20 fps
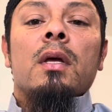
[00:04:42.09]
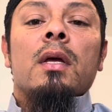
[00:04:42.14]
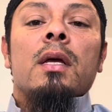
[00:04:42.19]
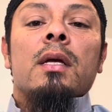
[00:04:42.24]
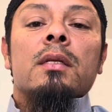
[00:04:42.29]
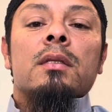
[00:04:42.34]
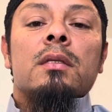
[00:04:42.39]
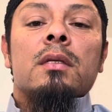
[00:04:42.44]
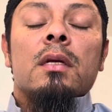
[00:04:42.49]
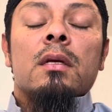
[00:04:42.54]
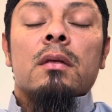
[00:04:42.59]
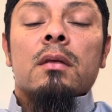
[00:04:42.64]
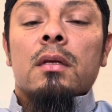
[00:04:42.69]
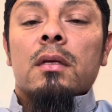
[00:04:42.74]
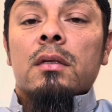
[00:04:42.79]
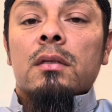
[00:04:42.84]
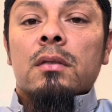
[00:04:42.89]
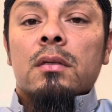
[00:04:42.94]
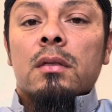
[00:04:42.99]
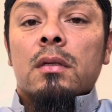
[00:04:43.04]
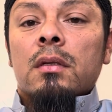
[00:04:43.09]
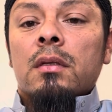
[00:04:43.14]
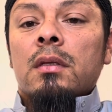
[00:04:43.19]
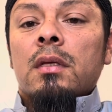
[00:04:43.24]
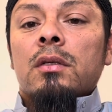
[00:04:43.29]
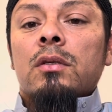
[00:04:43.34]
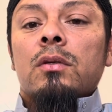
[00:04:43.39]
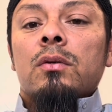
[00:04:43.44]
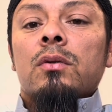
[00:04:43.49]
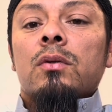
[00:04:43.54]
and say things
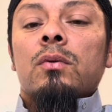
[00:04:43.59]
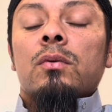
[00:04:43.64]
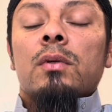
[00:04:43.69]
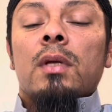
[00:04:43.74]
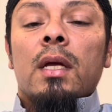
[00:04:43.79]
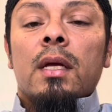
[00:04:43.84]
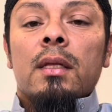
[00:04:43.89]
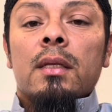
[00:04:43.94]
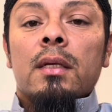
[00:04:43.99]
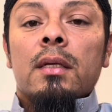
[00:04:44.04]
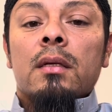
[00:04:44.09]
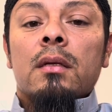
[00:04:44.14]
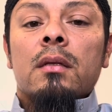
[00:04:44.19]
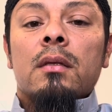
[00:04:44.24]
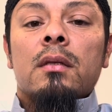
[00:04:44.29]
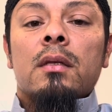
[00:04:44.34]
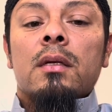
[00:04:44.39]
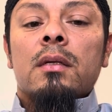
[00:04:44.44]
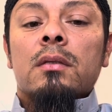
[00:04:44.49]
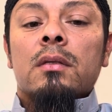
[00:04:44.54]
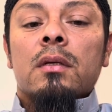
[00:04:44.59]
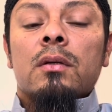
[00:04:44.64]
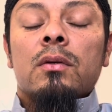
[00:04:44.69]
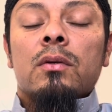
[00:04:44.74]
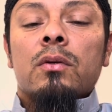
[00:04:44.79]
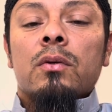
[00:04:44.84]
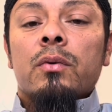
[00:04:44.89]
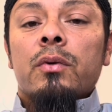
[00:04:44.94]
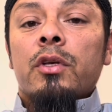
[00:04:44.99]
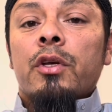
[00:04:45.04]
that you do daily, things that you
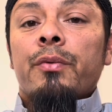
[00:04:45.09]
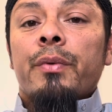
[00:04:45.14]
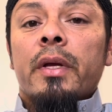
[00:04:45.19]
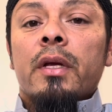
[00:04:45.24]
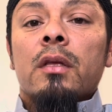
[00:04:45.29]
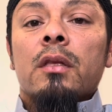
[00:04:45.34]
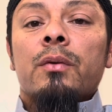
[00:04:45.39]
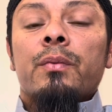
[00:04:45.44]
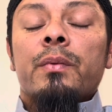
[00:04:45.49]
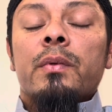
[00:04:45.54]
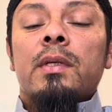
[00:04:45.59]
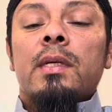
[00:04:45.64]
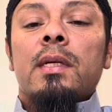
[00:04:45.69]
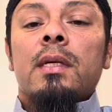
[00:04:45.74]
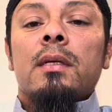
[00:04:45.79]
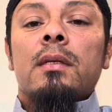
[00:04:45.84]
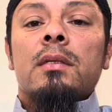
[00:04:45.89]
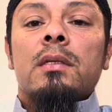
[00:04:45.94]
do in your regular routine.